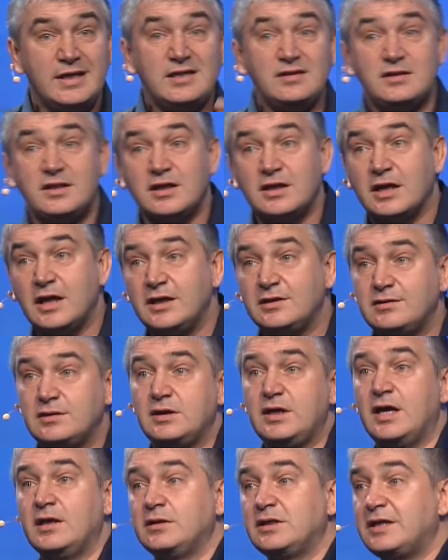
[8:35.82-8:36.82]
integrate
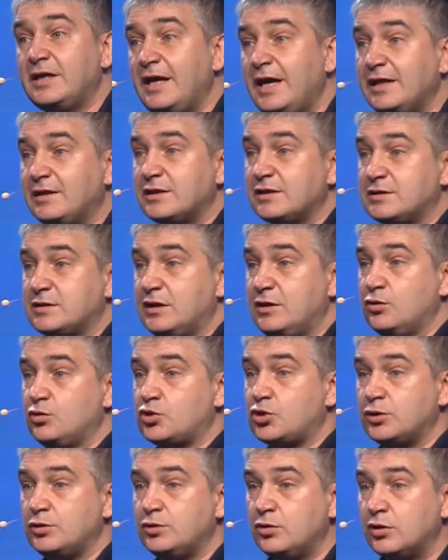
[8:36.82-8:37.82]
and create a
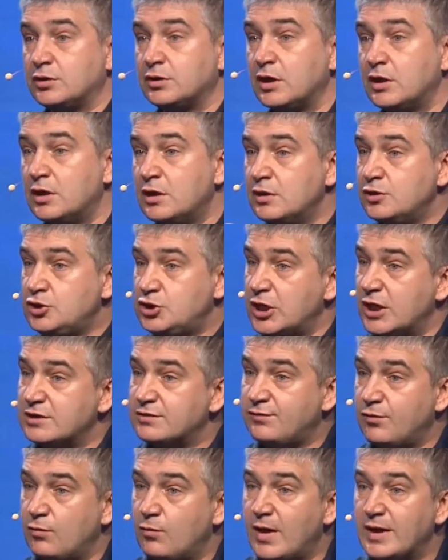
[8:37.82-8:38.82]
solution not
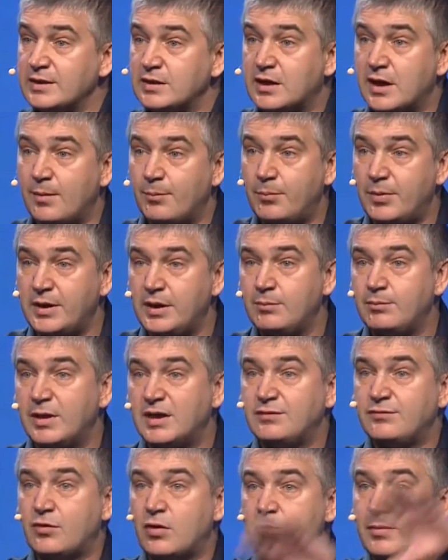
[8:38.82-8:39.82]
just for one company,
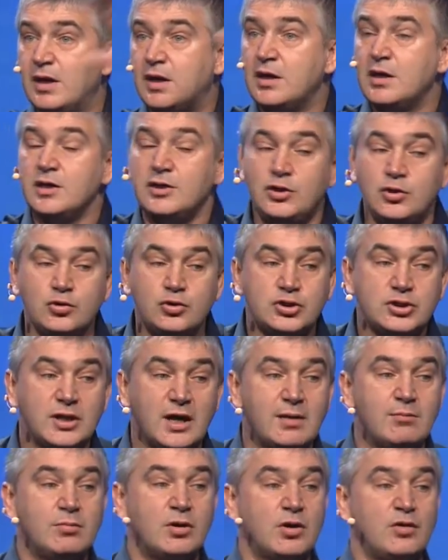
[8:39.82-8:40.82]
but from a huge
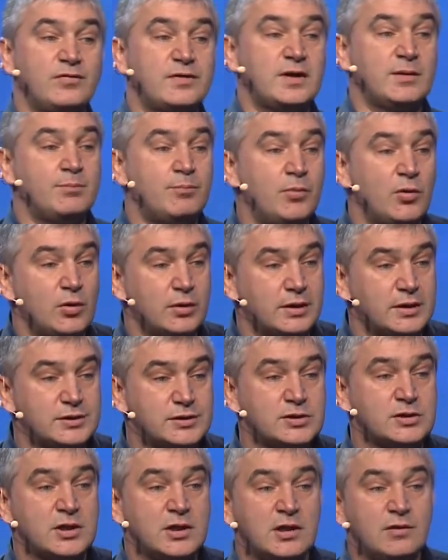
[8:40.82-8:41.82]
number of
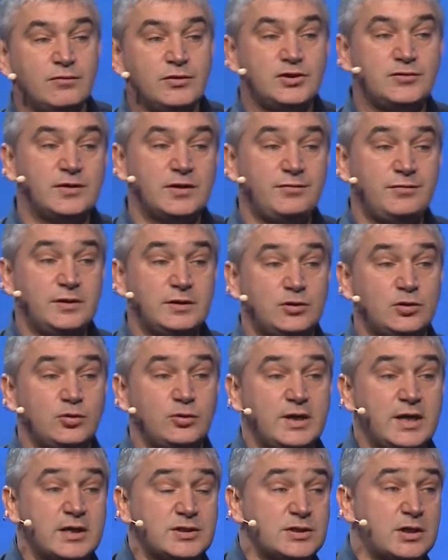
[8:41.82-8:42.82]
components which will fit
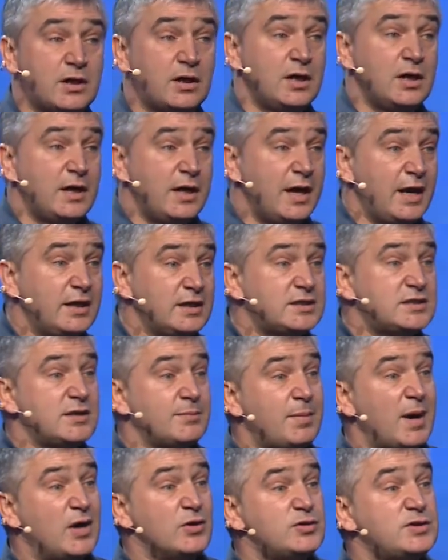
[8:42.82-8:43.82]
together. And it's
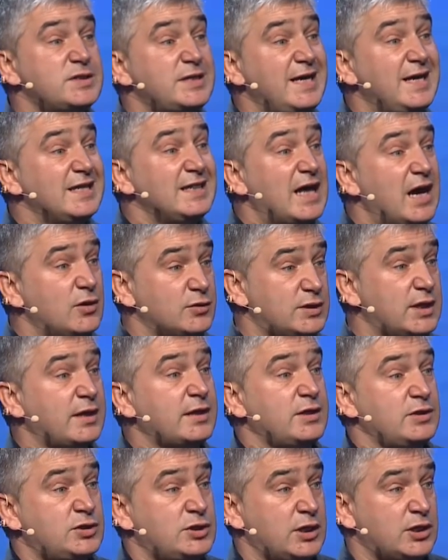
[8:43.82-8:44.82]
about scale-out
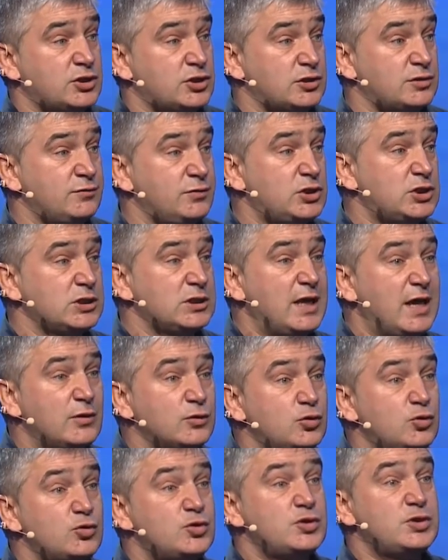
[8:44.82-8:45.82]
architectures, which allow
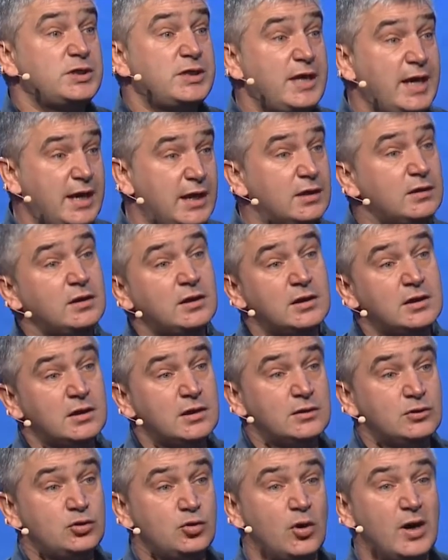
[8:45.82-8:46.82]
to scale
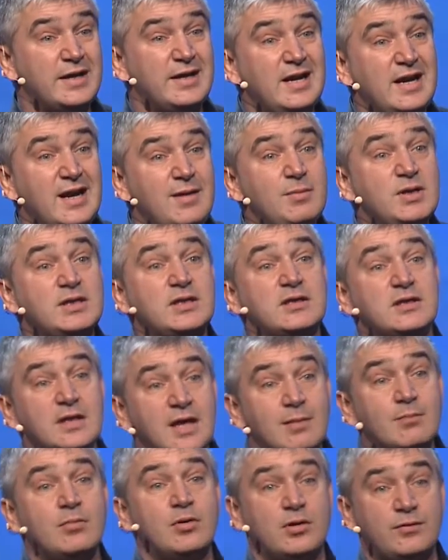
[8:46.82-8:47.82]
to unlimited
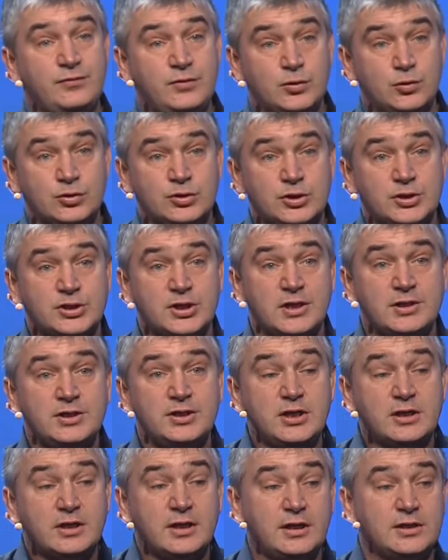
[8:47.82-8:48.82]
number of users and
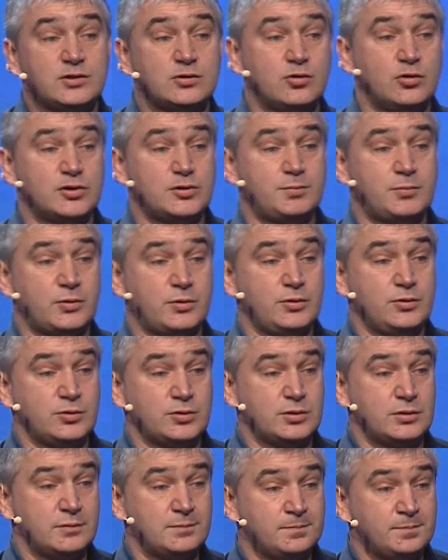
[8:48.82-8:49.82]
decrease cost per
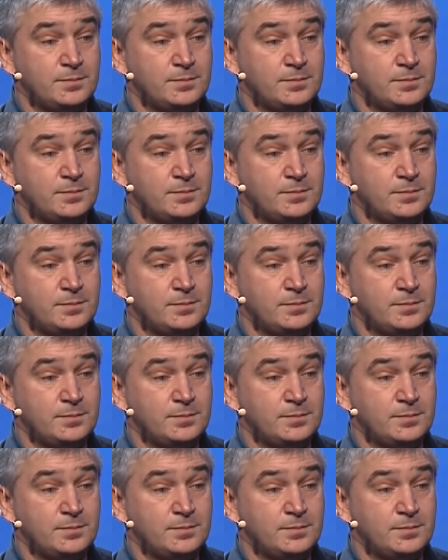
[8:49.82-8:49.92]
user.